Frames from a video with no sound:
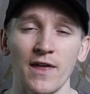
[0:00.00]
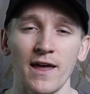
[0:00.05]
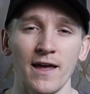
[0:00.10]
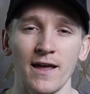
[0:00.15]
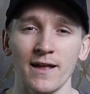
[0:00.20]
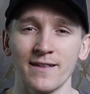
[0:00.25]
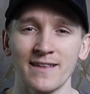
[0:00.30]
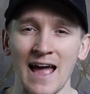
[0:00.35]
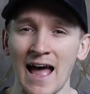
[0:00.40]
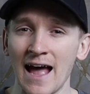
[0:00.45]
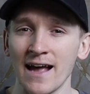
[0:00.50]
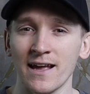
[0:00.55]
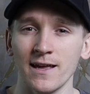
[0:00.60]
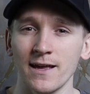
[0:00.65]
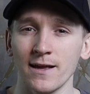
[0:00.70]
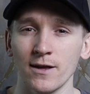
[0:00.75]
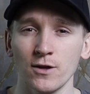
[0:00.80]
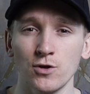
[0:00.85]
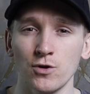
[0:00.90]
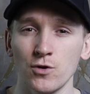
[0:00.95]
they're
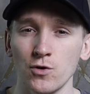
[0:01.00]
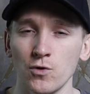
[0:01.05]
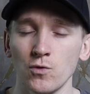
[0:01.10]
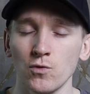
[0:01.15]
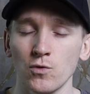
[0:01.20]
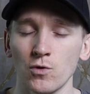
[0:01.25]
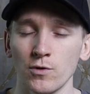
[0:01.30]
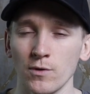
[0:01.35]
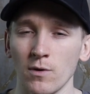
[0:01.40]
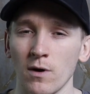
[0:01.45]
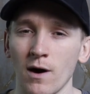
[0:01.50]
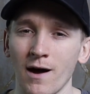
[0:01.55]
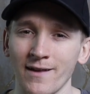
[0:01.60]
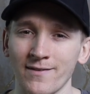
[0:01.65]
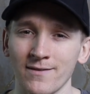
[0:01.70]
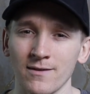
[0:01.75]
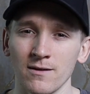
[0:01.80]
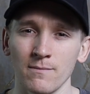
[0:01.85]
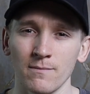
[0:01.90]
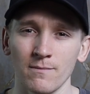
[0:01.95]
tagging you or your
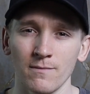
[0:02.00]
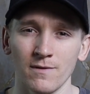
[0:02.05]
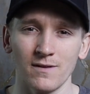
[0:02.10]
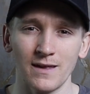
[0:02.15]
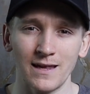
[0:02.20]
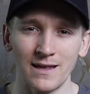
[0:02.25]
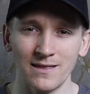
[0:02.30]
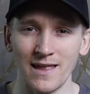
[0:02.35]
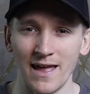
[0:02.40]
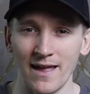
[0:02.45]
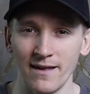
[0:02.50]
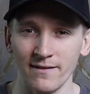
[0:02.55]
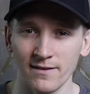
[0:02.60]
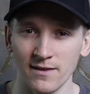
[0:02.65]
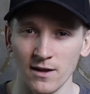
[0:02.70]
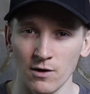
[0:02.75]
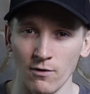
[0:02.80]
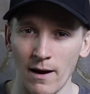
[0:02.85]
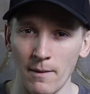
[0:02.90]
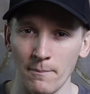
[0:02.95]
items in their
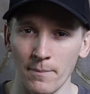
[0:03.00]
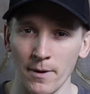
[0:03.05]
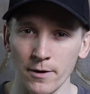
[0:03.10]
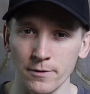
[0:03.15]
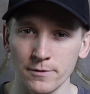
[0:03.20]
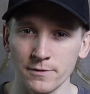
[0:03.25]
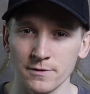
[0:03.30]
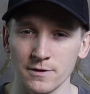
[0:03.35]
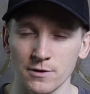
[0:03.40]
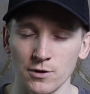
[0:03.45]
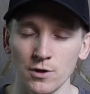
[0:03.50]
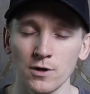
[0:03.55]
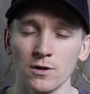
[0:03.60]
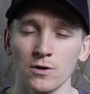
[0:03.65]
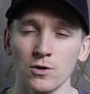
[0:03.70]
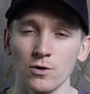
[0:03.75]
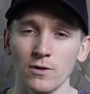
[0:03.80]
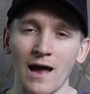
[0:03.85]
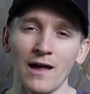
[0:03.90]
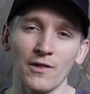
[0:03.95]
Instagram posts. You can
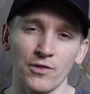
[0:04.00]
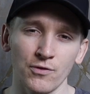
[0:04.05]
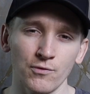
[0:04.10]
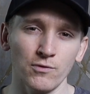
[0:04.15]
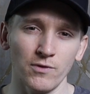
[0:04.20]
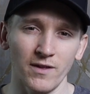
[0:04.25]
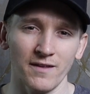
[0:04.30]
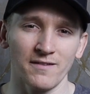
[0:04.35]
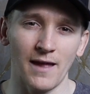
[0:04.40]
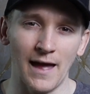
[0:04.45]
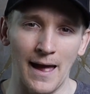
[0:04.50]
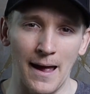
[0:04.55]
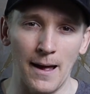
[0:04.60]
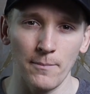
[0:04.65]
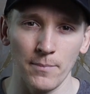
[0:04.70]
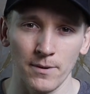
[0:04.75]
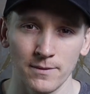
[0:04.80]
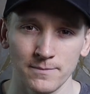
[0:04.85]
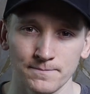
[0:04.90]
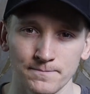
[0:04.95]
do that through this
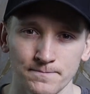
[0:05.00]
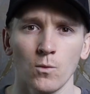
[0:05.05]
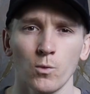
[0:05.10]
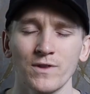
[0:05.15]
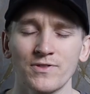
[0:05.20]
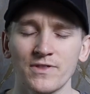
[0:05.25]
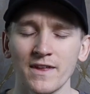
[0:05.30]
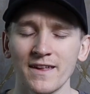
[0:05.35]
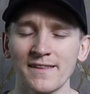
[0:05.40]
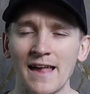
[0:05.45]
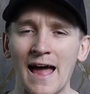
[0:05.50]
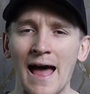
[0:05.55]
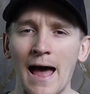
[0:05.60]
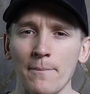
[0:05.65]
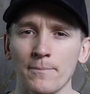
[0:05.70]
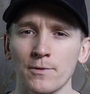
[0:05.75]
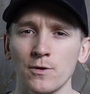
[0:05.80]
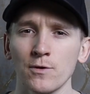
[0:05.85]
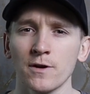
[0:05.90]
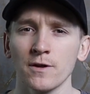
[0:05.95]
app. With this
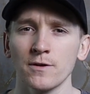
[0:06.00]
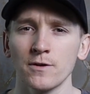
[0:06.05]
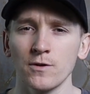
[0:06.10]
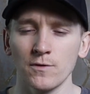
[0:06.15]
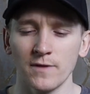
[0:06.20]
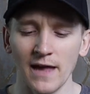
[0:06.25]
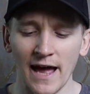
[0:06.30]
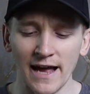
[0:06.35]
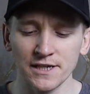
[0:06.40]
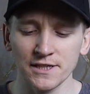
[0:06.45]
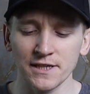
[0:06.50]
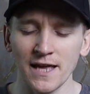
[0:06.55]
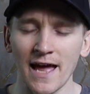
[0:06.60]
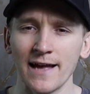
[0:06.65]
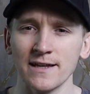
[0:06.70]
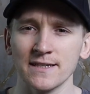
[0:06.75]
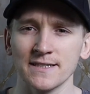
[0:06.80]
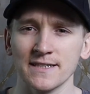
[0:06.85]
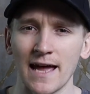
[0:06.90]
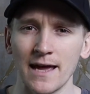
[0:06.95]
app, you can use
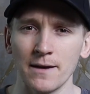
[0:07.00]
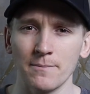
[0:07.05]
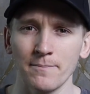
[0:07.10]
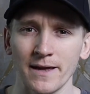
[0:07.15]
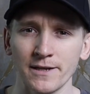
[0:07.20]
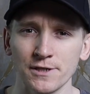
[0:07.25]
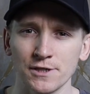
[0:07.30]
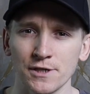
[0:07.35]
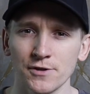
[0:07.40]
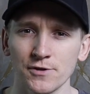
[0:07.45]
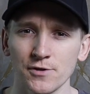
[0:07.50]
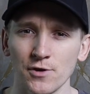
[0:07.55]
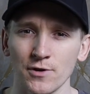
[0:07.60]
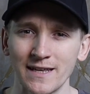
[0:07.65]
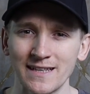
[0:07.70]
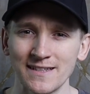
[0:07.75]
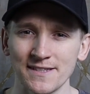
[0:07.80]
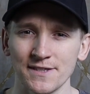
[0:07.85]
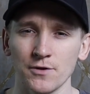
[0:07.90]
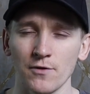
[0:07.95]
hashtags and mentions on
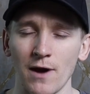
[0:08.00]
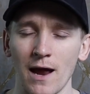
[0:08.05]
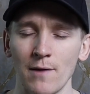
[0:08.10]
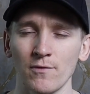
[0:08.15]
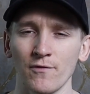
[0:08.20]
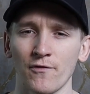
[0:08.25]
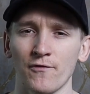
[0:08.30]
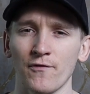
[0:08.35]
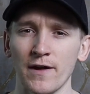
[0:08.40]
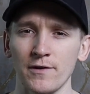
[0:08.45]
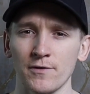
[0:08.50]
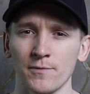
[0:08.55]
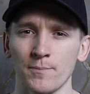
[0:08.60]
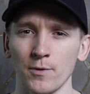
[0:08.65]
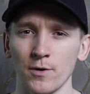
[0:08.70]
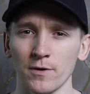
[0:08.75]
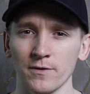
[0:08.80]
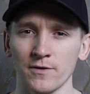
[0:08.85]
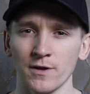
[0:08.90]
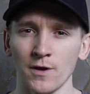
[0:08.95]
Instagram and
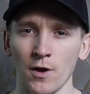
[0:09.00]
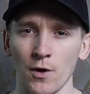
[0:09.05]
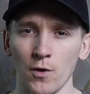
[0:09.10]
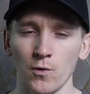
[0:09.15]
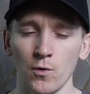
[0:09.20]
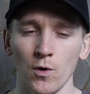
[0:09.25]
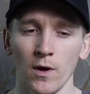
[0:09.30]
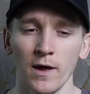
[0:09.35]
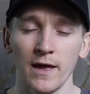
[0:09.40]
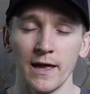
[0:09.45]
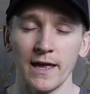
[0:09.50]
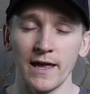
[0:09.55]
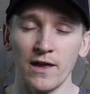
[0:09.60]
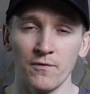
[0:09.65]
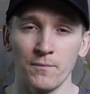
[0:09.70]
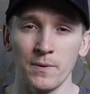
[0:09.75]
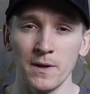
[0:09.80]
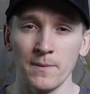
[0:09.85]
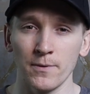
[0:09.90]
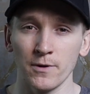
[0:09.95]
Facebook to know
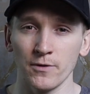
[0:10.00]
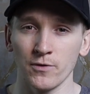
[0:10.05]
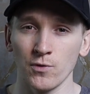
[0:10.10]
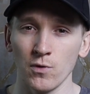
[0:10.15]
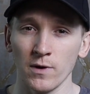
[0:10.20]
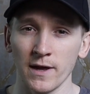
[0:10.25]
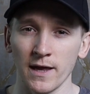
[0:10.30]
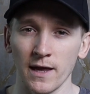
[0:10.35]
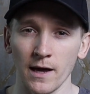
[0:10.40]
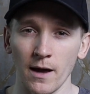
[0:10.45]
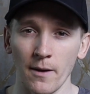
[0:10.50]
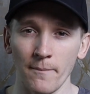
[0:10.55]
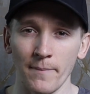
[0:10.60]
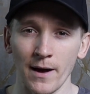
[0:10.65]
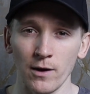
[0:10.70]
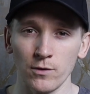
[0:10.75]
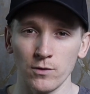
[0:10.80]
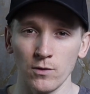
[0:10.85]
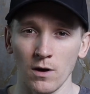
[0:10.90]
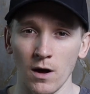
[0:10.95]
if people are talking
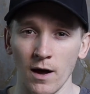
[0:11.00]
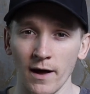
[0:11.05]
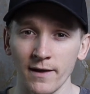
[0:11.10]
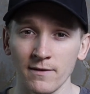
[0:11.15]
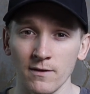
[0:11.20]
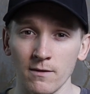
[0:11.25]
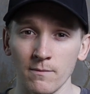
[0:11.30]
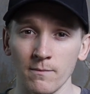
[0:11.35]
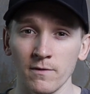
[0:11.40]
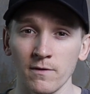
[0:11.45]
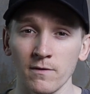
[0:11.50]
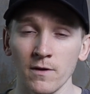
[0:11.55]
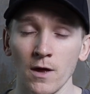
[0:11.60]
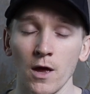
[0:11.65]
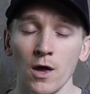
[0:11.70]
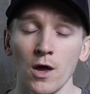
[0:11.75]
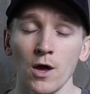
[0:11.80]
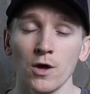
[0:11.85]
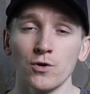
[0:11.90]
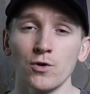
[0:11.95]
about your items.
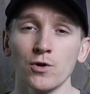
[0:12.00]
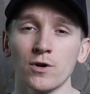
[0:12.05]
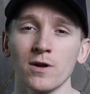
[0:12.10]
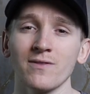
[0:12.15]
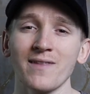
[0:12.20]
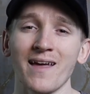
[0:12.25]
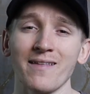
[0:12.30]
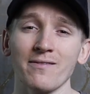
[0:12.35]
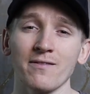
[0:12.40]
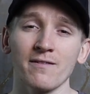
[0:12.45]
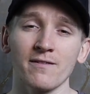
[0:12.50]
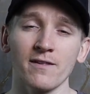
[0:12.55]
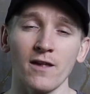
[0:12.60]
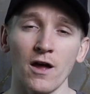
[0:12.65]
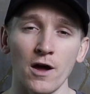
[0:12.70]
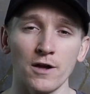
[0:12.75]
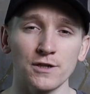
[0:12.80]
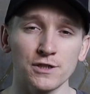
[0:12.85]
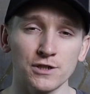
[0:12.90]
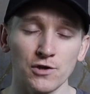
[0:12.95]
You can then
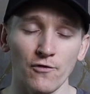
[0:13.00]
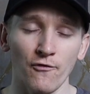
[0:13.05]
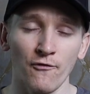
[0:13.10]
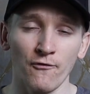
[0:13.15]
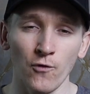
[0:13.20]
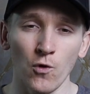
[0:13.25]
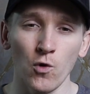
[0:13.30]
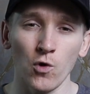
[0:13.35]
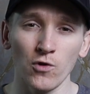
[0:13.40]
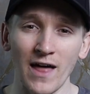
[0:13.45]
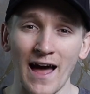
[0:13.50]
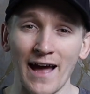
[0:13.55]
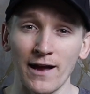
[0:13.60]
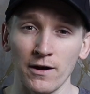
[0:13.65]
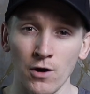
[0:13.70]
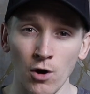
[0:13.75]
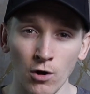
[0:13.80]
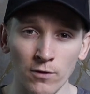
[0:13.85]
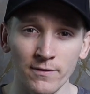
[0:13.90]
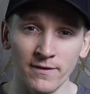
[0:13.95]
search for that
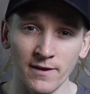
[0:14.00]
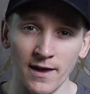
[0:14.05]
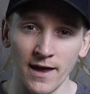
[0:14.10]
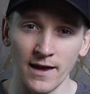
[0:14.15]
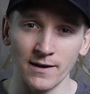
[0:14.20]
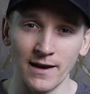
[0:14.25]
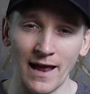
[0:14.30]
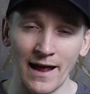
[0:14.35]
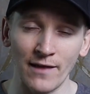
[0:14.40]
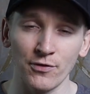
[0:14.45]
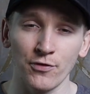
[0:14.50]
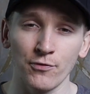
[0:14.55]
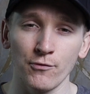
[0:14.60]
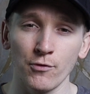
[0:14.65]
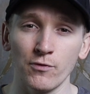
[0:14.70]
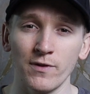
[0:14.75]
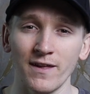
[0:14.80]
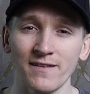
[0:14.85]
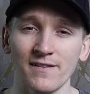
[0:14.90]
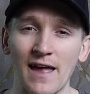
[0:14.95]
content and
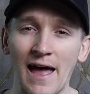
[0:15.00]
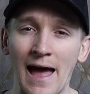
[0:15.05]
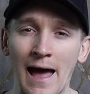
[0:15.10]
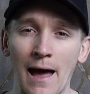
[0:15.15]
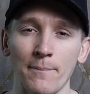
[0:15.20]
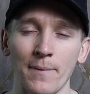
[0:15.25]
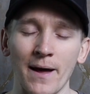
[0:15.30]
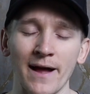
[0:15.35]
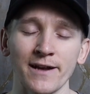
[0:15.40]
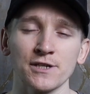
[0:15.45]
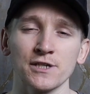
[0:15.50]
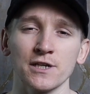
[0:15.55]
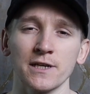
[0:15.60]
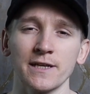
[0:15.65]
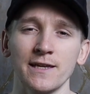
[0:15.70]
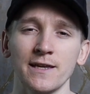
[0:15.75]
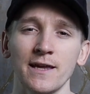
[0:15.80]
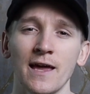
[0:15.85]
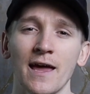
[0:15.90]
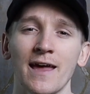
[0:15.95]
through this app
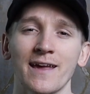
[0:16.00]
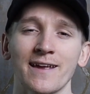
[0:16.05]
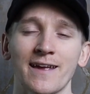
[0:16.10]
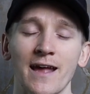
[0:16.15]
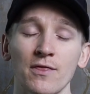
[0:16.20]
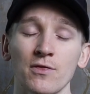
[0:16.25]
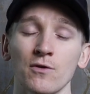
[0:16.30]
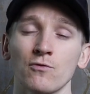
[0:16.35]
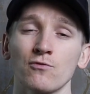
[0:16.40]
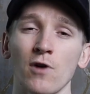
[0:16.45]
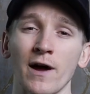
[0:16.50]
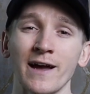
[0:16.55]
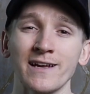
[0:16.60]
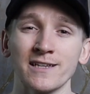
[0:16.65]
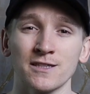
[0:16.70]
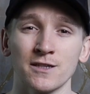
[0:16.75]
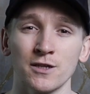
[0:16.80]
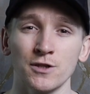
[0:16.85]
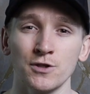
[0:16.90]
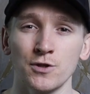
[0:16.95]
actually get the
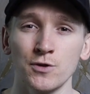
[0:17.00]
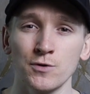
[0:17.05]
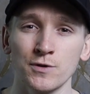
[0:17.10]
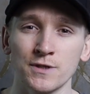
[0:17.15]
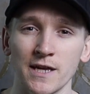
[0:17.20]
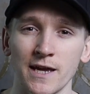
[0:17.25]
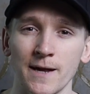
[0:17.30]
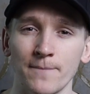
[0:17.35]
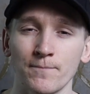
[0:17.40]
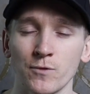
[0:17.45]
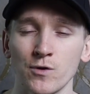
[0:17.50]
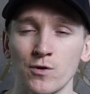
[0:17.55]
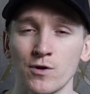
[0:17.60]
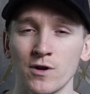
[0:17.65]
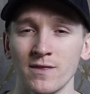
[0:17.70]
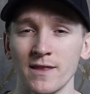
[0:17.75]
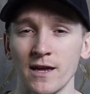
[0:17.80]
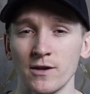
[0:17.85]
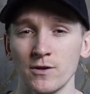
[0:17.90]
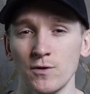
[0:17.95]
rights to use it. You
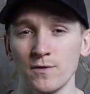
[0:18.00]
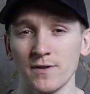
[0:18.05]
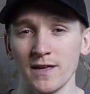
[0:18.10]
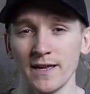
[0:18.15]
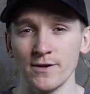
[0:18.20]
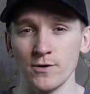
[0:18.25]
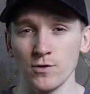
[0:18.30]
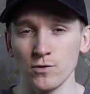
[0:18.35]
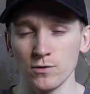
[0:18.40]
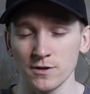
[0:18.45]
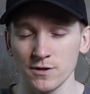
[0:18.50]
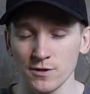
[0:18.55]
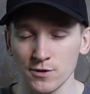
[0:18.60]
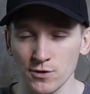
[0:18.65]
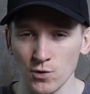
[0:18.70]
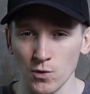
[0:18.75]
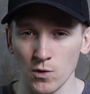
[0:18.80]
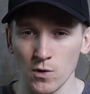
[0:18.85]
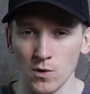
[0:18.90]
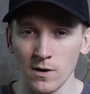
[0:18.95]
can then use it in your
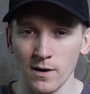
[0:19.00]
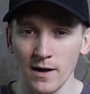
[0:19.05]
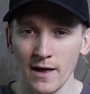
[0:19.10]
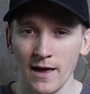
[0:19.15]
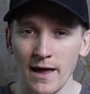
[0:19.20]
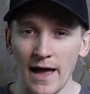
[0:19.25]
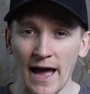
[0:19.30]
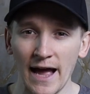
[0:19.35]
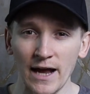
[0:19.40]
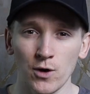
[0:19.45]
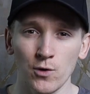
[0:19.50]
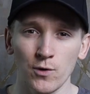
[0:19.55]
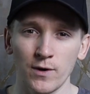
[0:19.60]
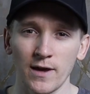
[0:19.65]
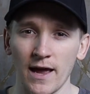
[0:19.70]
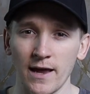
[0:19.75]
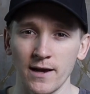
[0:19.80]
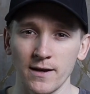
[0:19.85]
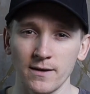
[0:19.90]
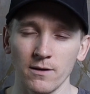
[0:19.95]
store and
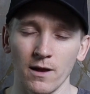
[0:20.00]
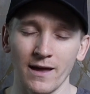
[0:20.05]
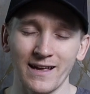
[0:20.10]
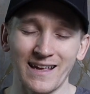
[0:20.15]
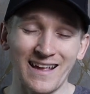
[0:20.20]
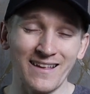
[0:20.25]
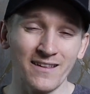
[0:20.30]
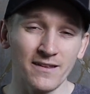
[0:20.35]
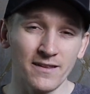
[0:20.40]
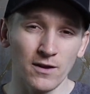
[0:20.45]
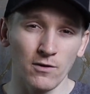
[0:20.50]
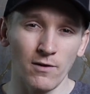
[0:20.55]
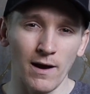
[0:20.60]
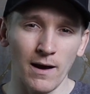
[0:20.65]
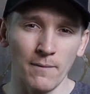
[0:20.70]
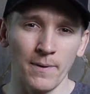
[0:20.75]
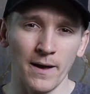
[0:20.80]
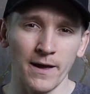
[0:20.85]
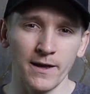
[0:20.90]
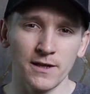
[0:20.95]
create like
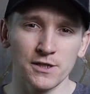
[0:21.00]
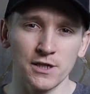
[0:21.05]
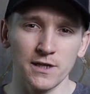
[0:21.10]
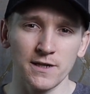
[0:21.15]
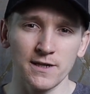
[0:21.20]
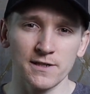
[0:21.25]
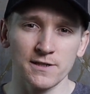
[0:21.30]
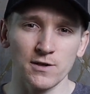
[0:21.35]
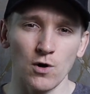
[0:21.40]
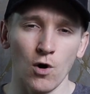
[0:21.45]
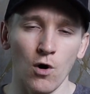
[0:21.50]
Instagram pages